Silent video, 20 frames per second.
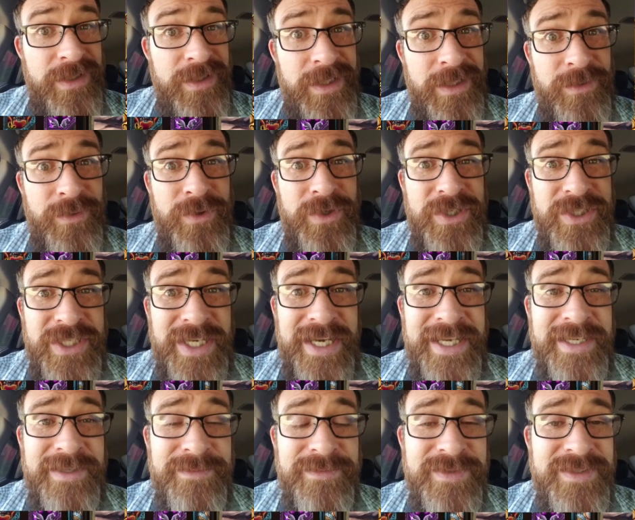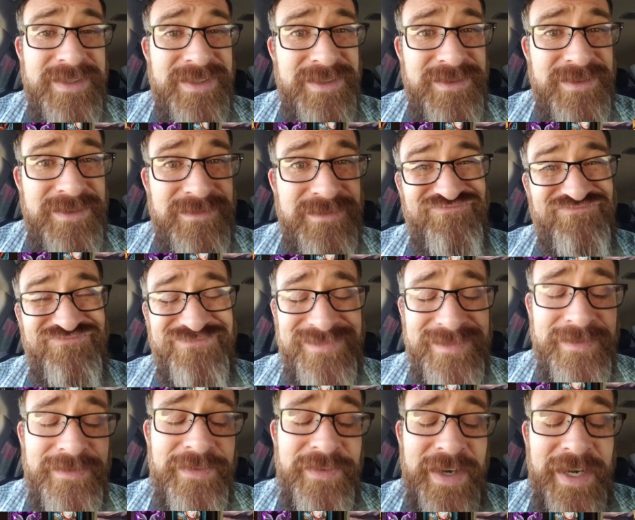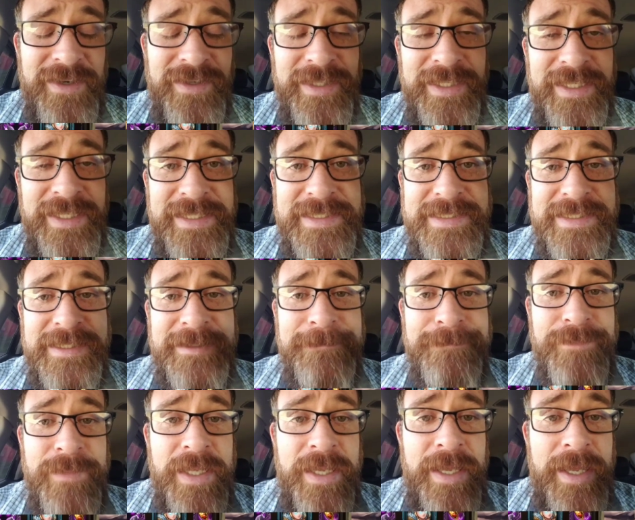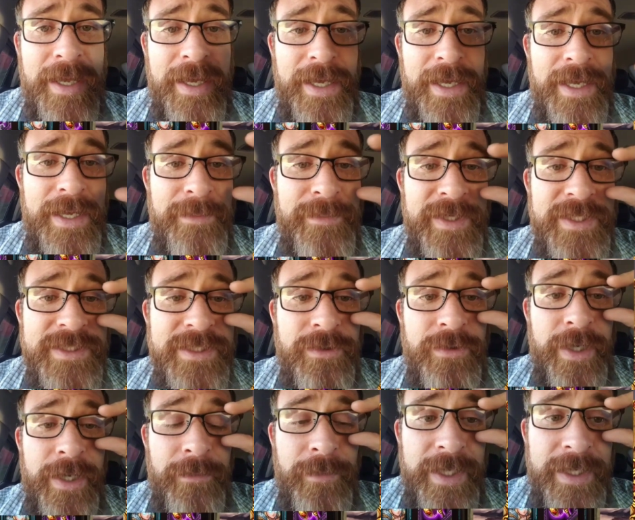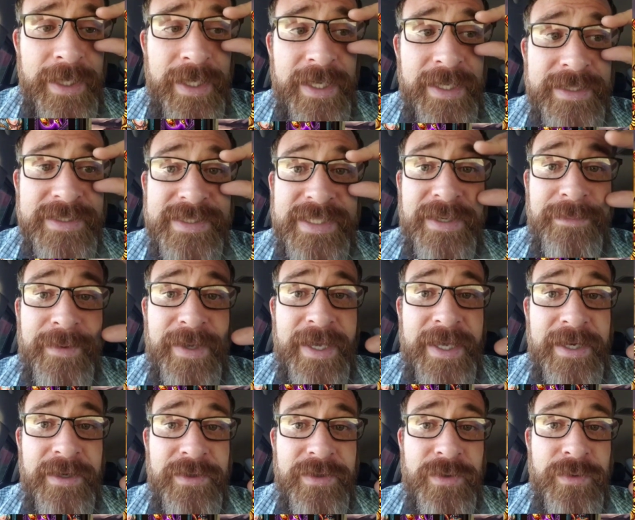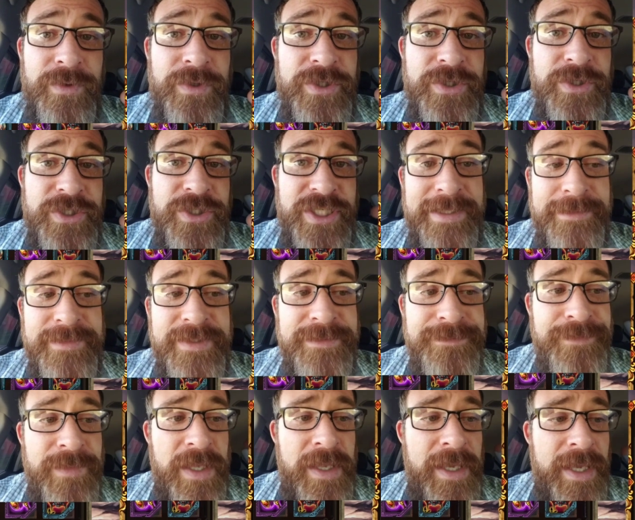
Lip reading: you can get orange items fairly easy. But it's a great way to kind of skip ahead on the orange items.